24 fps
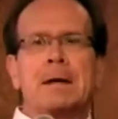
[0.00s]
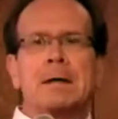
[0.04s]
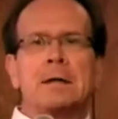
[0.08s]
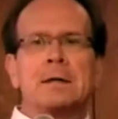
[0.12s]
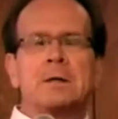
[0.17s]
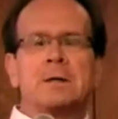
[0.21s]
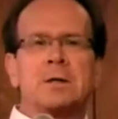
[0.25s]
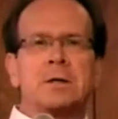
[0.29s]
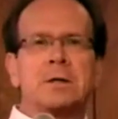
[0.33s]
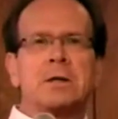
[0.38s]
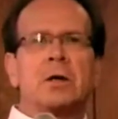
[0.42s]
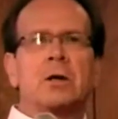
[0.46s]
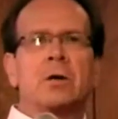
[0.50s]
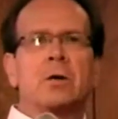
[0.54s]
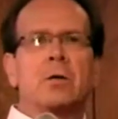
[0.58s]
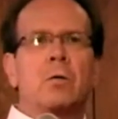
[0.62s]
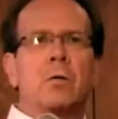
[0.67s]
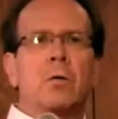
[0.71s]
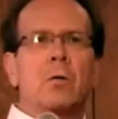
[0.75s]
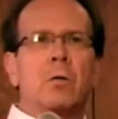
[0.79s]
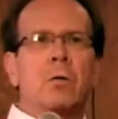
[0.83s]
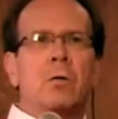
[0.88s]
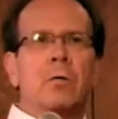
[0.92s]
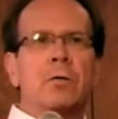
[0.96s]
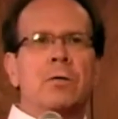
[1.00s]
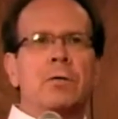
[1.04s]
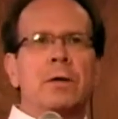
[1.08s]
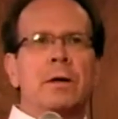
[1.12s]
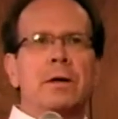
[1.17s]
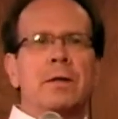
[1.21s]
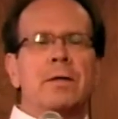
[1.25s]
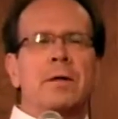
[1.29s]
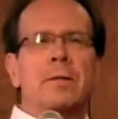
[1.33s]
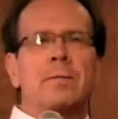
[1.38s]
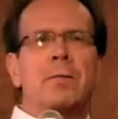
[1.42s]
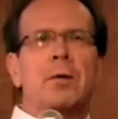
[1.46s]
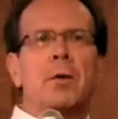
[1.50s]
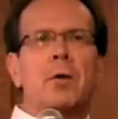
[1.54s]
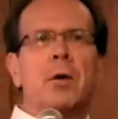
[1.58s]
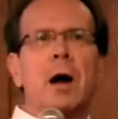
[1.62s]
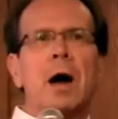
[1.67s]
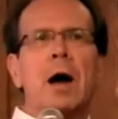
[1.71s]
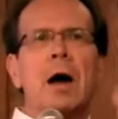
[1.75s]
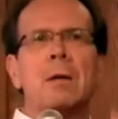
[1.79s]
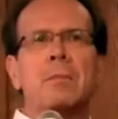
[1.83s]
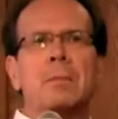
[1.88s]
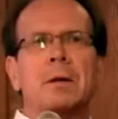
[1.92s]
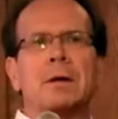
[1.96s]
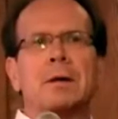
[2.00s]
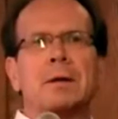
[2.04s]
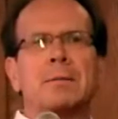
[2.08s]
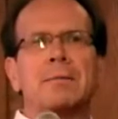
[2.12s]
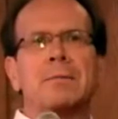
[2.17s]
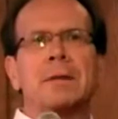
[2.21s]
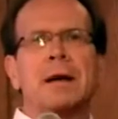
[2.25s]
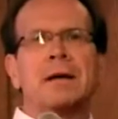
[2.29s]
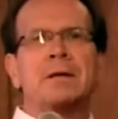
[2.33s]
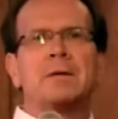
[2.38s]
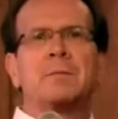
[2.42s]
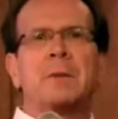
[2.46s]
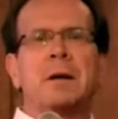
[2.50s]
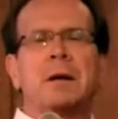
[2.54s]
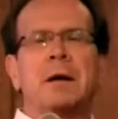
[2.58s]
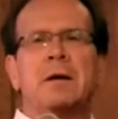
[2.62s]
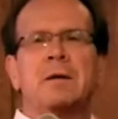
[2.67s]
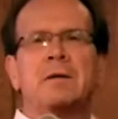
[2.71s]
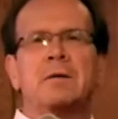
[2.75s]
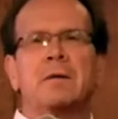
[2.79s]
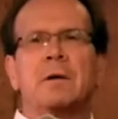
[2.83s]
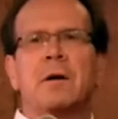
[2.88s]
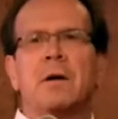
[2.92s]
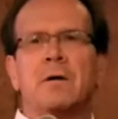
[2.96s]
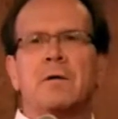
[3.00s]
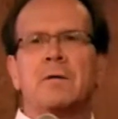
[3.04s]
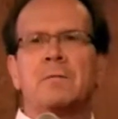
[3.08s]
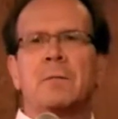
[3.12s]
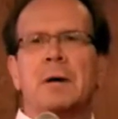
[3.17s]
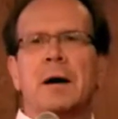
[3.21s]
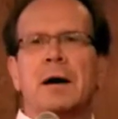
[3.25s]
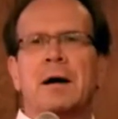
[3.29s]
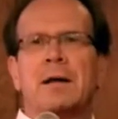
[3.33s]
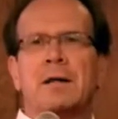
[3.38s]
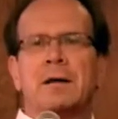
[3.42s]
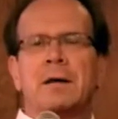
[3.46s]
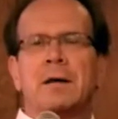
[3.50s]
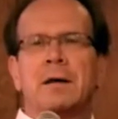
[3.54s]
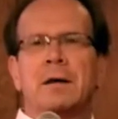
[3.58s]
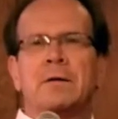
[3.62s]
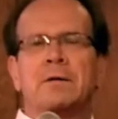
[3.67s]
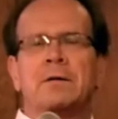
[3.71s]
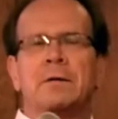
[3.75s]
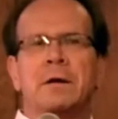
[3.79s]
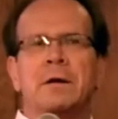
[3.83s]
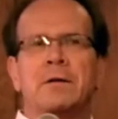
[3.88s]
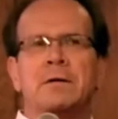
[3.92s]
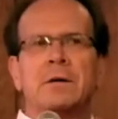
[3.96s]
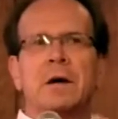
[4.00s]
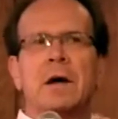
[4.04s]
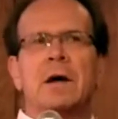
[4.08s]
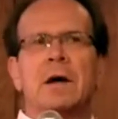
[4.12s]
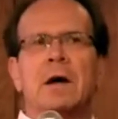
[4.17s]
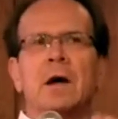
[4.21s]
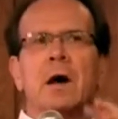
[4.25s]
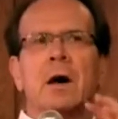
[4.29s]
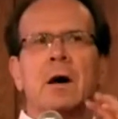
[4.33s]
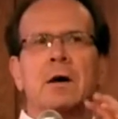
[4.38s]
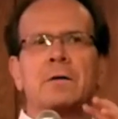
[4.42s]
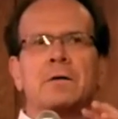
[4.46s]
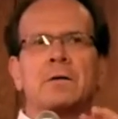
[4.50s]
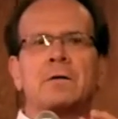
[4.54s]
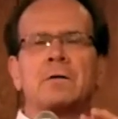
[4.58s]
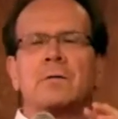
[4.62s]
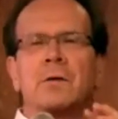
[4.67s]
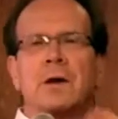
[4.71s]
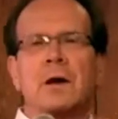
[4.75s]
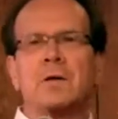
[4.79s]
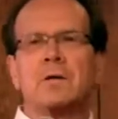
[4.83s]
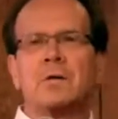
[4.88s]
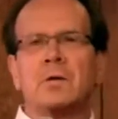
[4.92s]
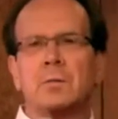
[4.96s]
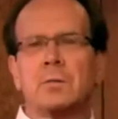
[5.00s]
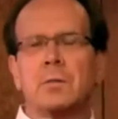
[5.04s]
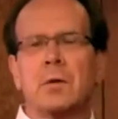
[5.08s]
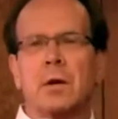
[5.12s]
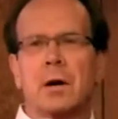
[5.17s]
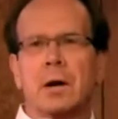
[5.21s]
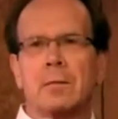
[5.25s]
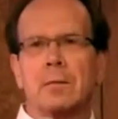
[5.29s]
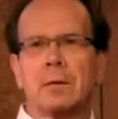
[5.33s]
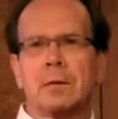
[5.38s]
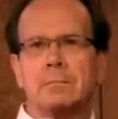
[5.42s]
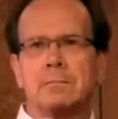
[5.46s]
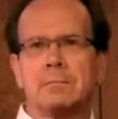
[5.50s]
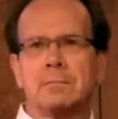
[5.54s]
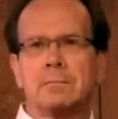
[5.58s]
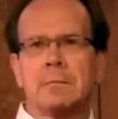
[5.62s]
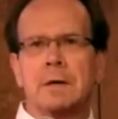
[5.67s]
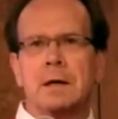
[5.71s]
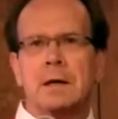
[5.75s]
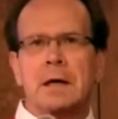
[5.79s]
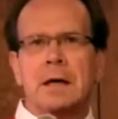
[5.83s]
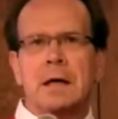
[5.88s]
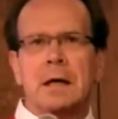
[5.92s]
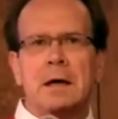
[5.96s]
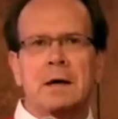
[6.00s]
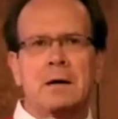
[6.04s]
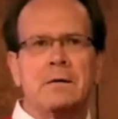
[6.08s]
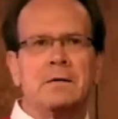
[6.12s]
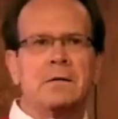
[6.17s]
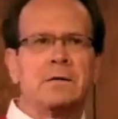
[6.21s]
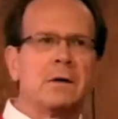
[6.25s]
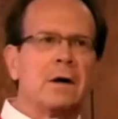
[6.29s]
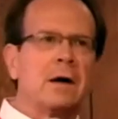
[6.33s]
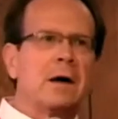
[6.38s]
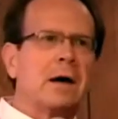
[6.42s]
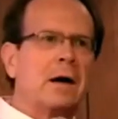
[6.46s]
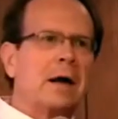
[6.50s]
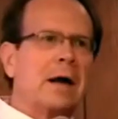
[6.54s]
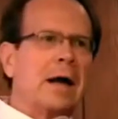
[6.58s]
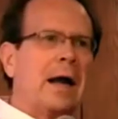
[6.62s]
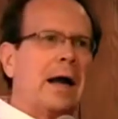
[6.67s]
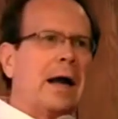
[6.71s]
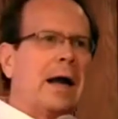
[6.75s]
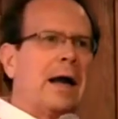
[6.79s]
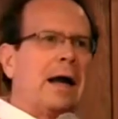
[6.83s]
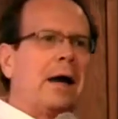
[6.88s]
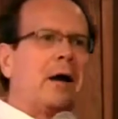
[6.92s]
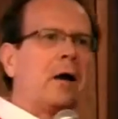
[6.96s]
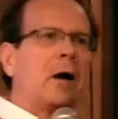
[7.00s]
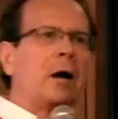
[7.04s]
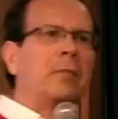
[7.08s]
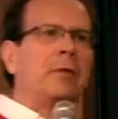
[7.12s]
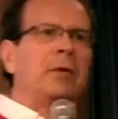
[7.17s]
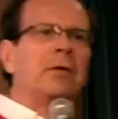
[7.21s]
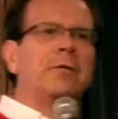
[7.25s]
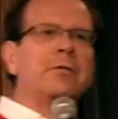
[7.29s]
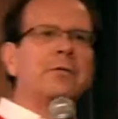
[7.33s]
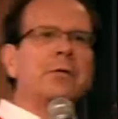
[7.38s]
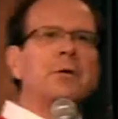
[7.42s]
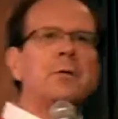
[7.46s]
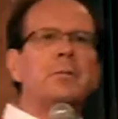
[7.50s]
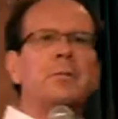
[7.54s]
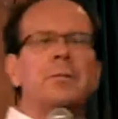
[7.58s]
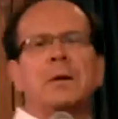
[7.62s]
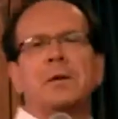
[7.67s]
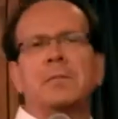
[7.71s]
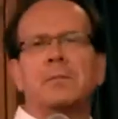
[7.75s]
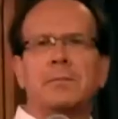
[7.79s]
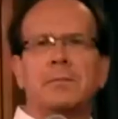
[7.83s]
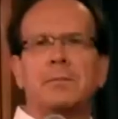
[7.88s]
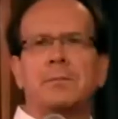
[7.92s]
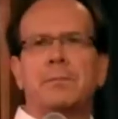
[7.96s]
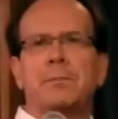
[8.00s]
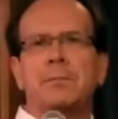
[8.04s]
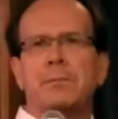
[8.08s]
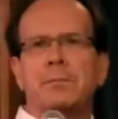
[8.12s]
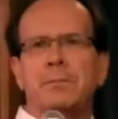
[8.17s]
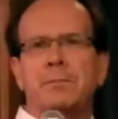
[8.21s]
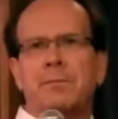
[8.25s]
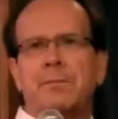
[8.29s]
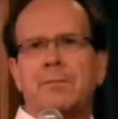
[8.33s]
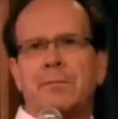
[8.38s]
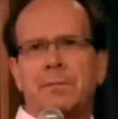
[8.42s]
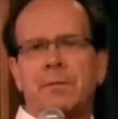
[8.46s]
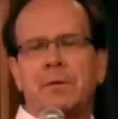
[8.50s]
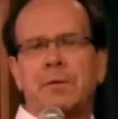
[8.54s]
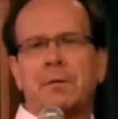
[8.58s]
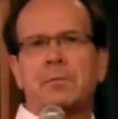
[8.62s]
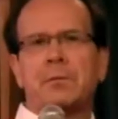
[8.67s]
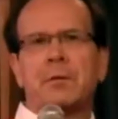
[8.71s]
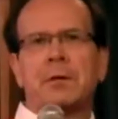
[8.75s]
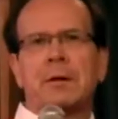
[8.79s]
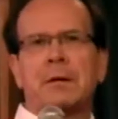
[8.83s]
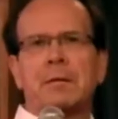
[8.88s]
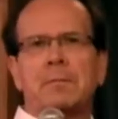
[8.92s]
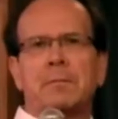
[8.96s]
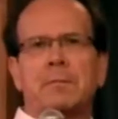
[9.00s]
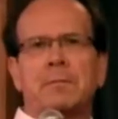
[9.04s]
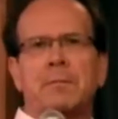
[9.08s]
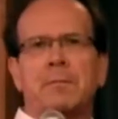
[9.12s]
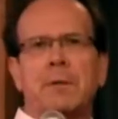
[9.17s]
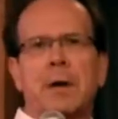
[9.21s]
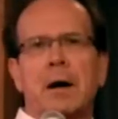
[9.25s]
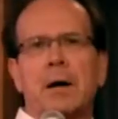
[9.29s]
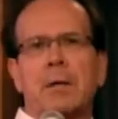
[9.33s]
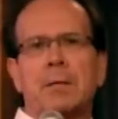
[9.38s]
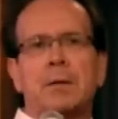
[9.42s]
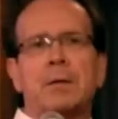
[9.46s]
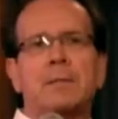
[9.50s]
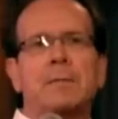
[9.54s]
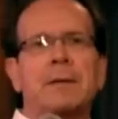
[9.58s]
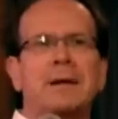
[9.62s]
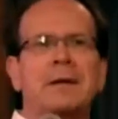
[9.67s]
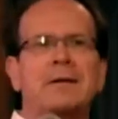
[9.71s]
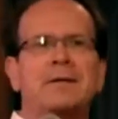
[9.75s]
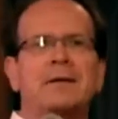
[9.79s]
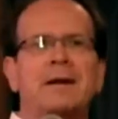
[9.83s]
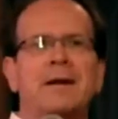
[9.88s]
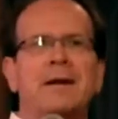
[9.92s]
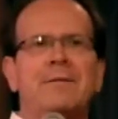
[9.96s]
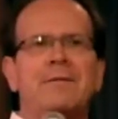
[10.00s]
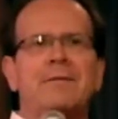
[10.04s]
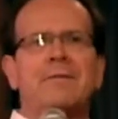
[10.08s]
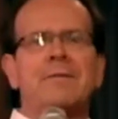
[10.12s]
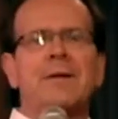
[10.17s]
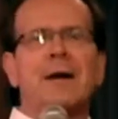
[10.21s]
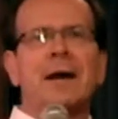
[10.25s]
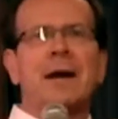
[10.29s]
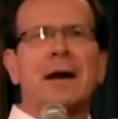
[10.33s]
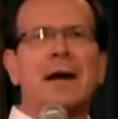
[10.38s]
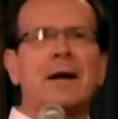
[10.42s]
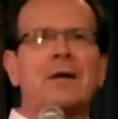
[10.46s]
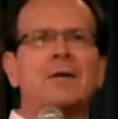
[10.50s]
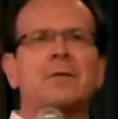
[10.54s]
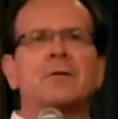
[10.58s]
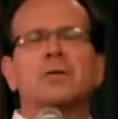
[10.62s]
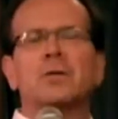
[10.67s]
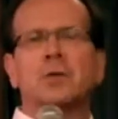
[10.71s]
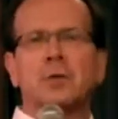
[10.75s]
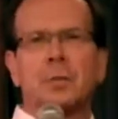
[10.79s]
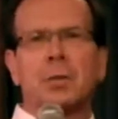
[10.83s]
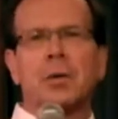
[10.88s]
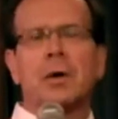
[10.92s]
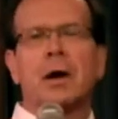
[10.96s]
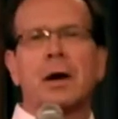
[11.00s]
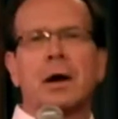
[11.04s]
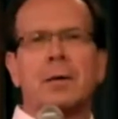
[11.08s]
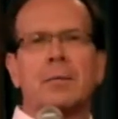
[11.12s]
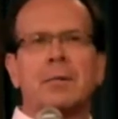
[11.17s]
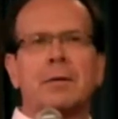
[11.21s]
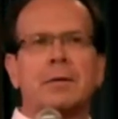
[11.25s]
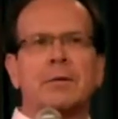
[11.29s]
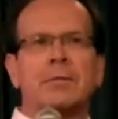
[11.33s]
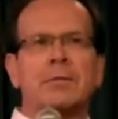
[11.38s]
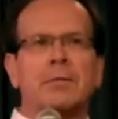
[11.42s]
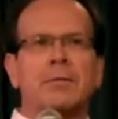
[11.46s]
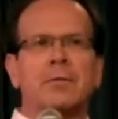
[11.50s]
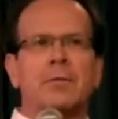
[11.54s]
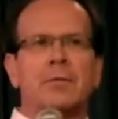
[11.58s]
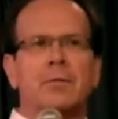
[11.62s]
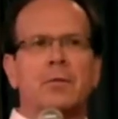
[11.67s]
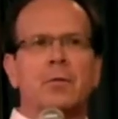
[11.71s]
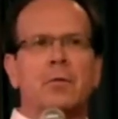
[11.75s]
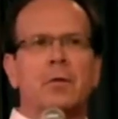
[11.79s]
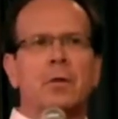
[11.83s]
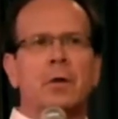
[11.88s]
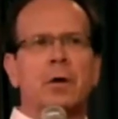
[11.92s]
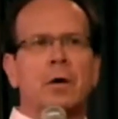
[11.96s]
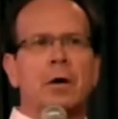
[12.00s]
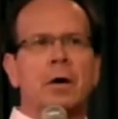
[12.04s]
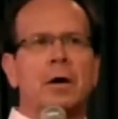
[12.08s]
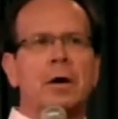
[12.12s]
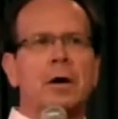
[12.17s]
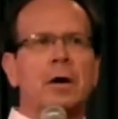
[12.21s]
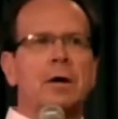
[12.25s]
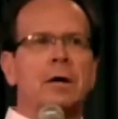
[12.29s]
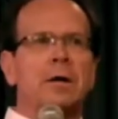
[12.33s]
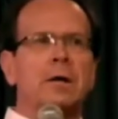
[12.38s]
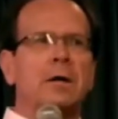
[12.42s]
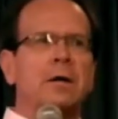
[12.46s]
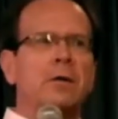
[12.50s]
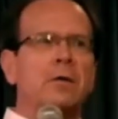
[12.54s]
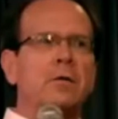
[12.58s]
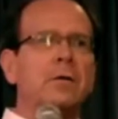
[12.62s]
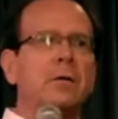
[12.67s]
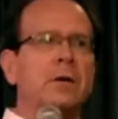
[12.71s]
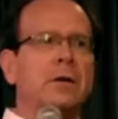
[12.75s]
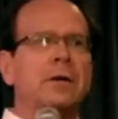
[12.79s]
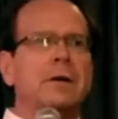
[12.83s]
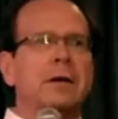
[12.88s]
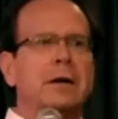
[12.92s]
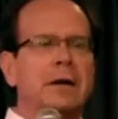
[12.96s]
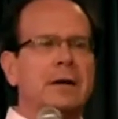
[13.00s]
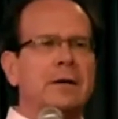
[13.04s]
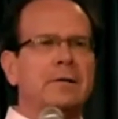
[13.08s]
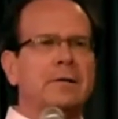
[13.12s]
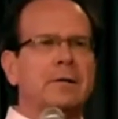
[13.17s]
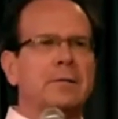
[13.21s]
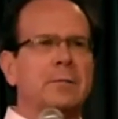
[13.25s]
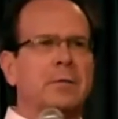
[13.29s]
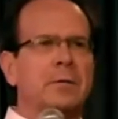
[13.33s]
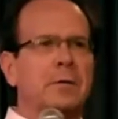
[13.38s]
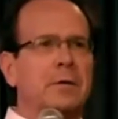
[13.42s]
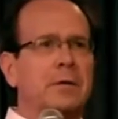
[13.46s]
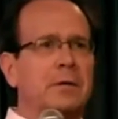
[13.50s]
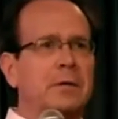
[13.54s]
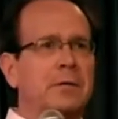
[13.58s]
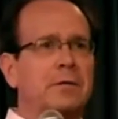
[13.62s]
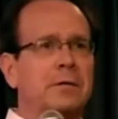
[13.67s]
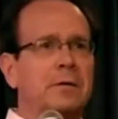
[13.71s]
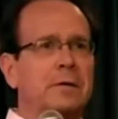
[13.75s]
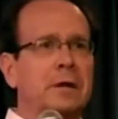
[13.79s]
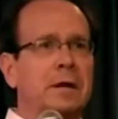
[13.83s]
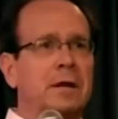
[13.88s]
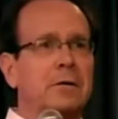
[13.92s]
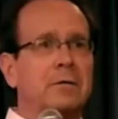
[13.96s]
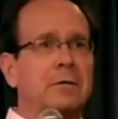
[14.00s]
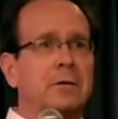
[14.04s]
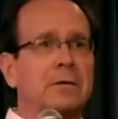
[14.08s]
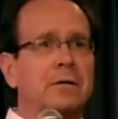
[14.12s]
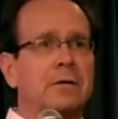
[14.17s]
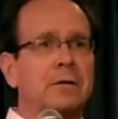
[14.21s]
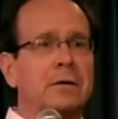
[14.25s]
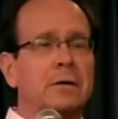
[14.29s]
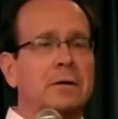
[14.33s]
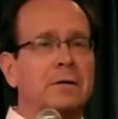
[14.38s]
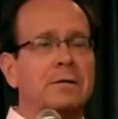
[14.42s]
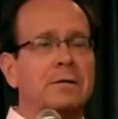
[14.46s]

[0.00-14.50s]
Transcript: So the problem that's being solved by this is not a conservation problem. It is not a carbon footprint problem. It is a financial problem for the utilities that produce electricity.